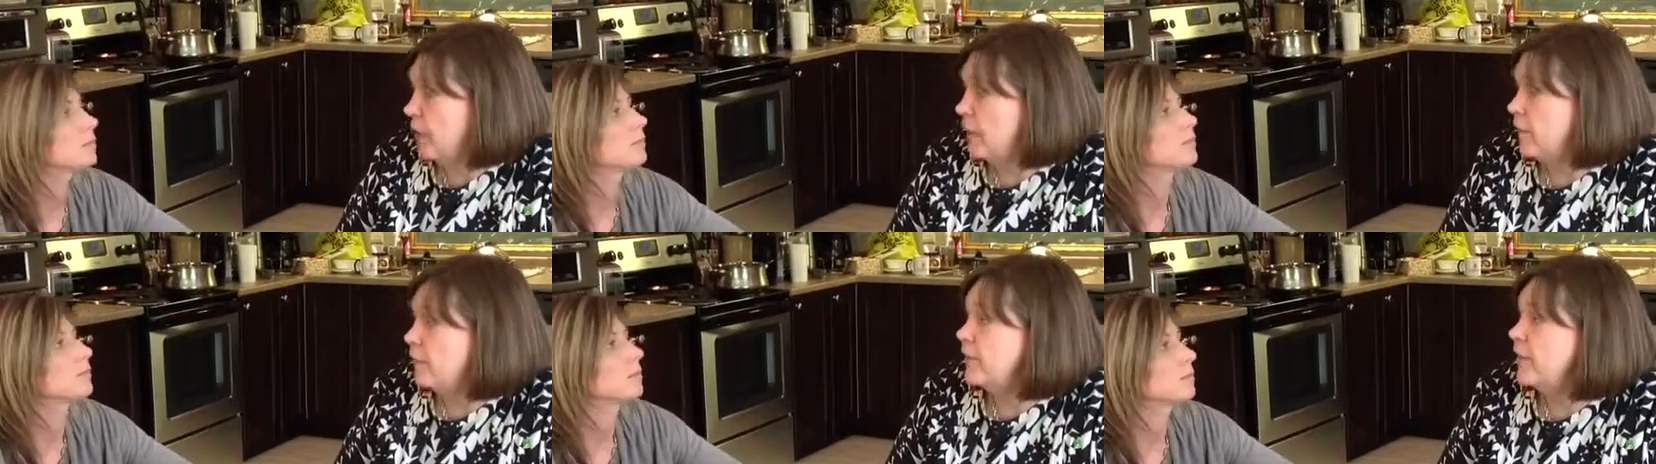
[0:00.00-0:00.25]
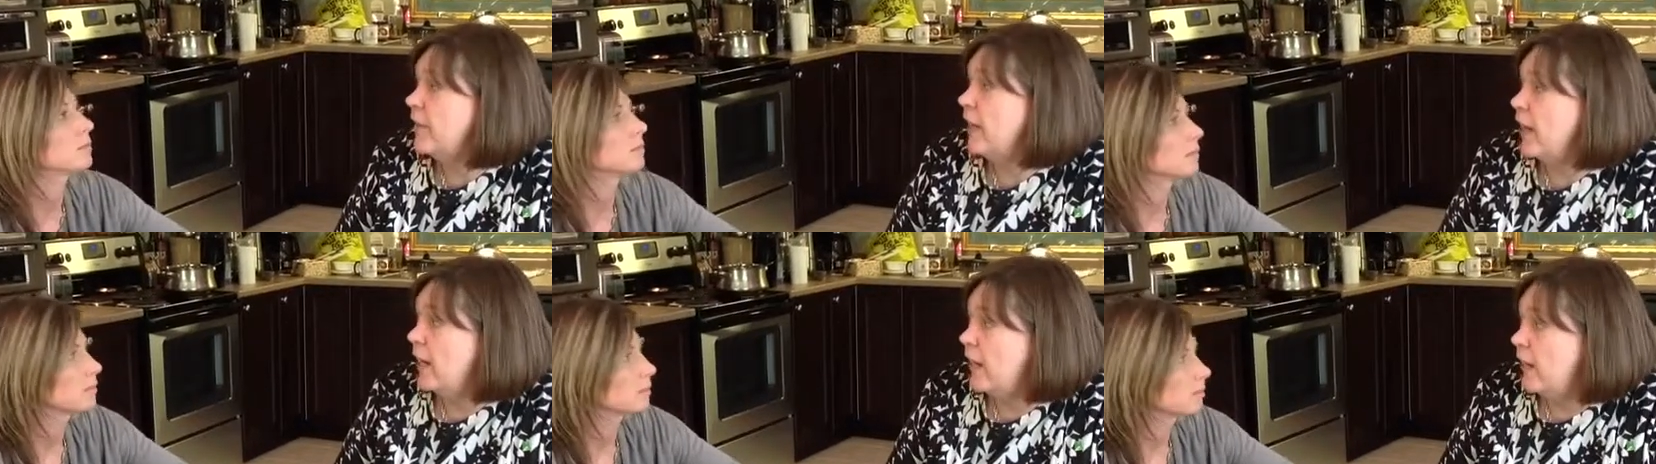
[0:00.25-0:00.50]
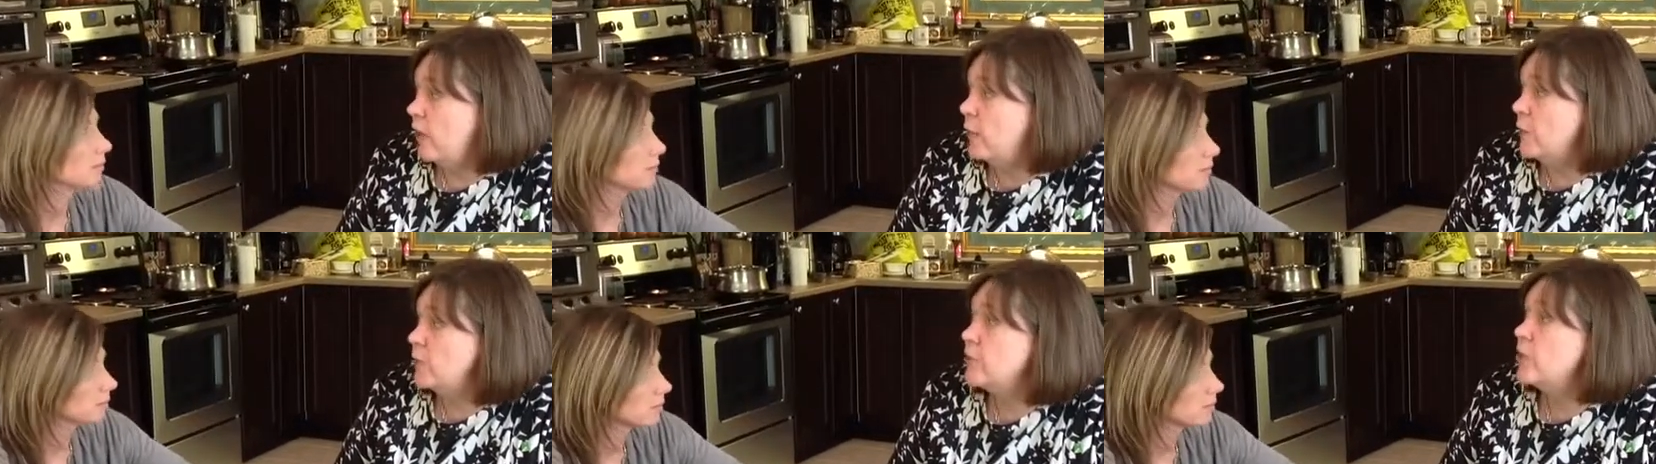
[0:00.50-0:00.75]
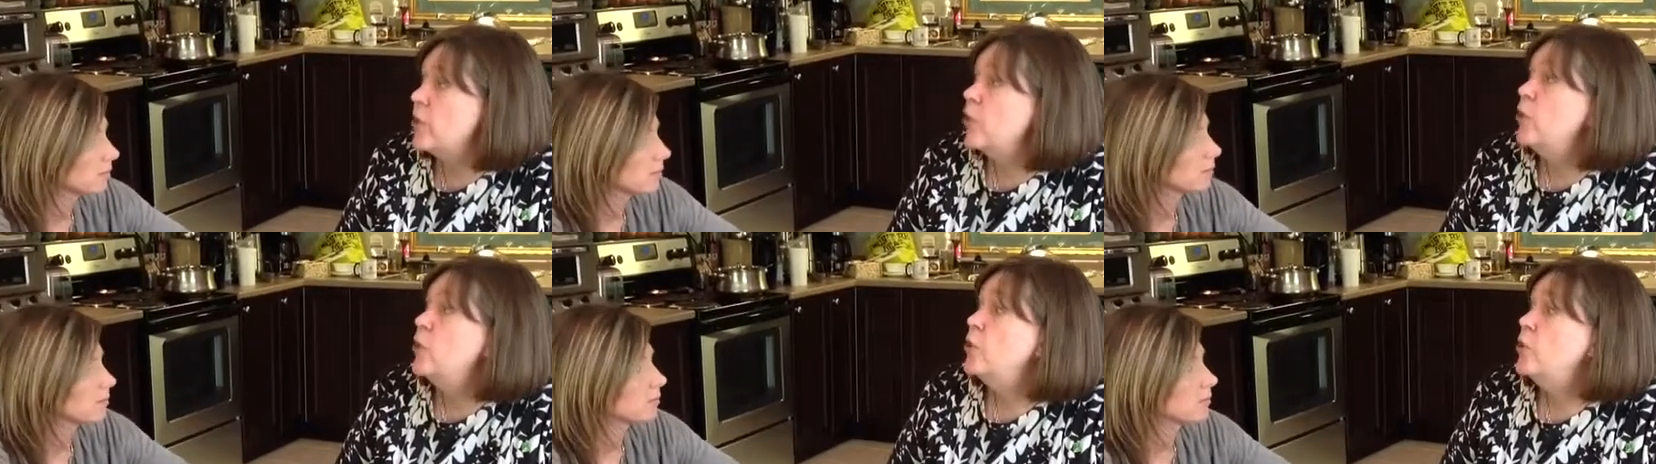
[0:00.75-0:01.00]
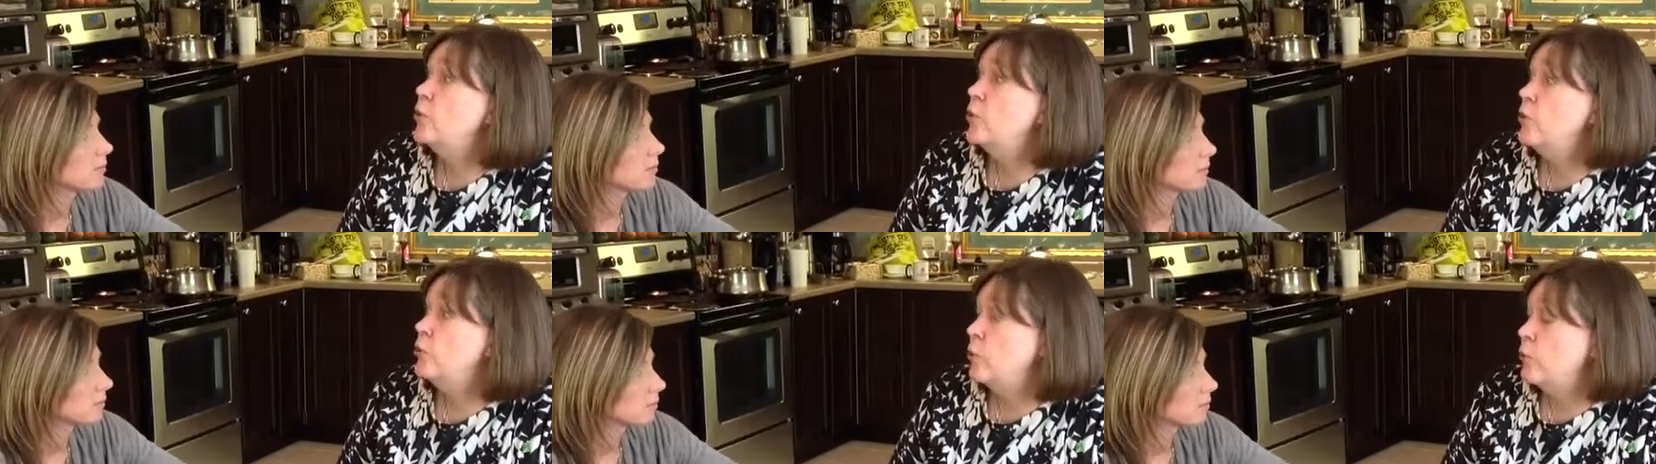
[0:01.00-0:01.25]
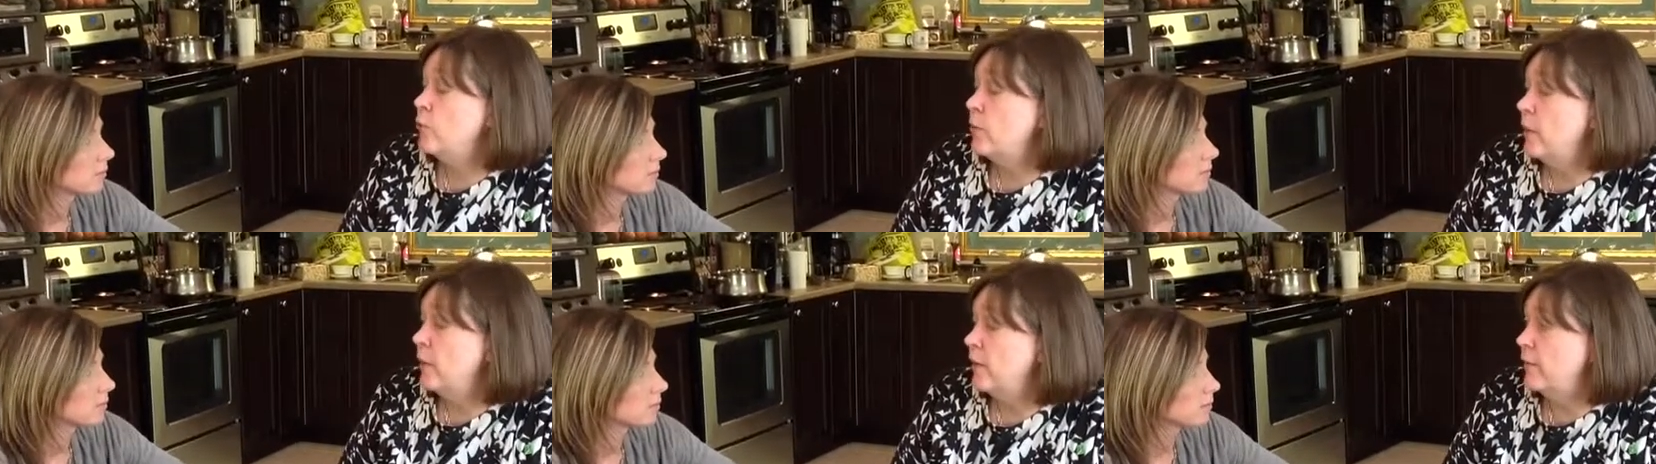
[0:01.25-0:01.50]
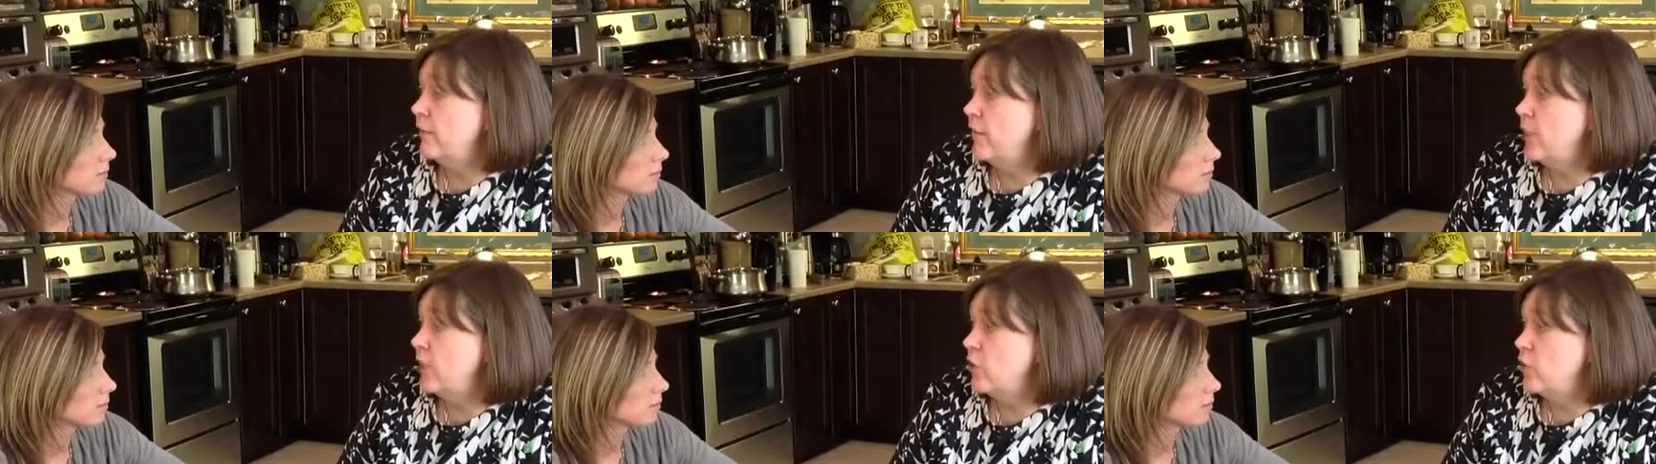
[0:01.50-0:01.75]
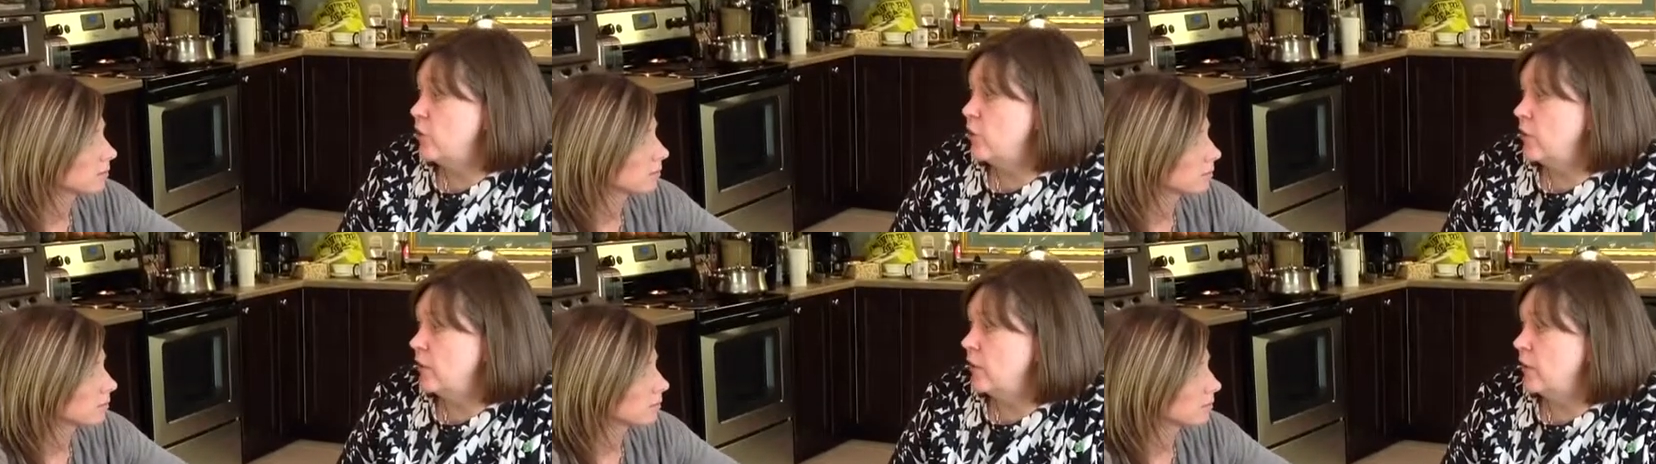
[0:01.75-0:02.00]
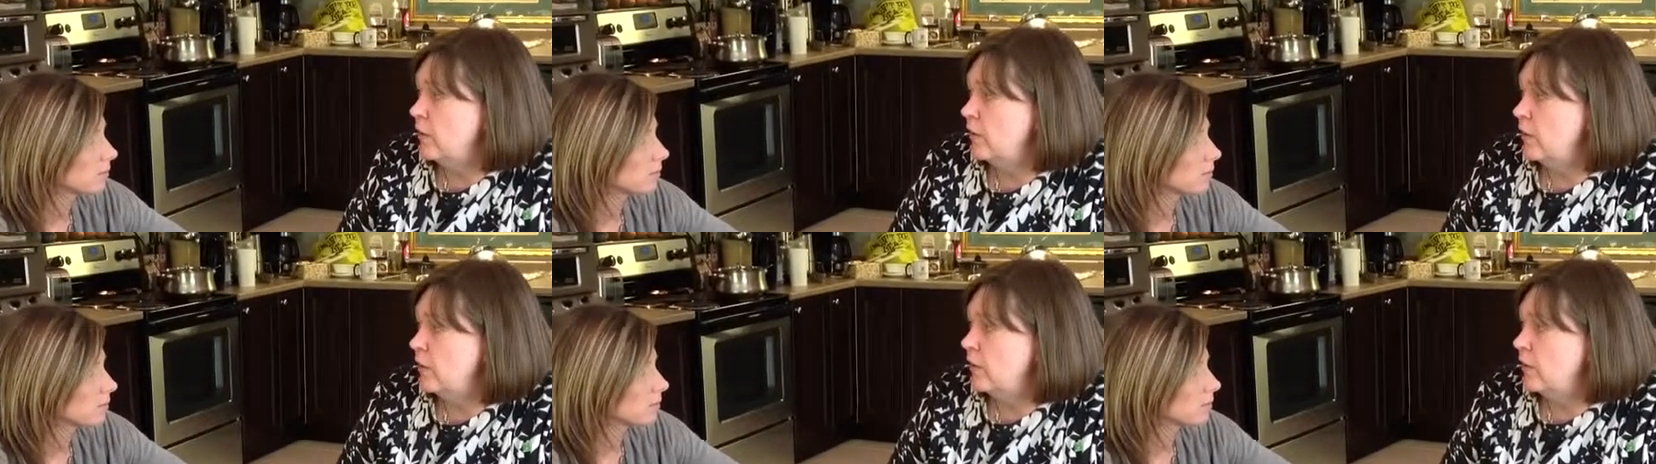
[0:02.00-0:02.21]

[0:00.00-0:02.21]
Speaker 1: of the house to do renovation.